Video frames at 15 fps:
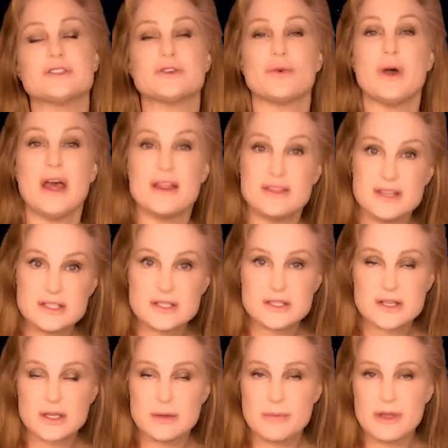So this
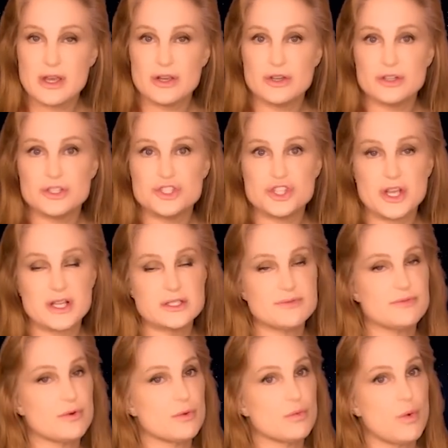is going to be a good chance
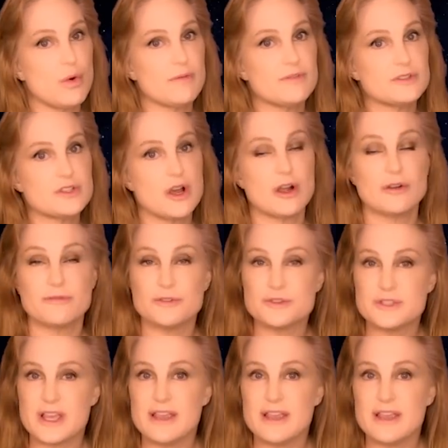for aurora photographers,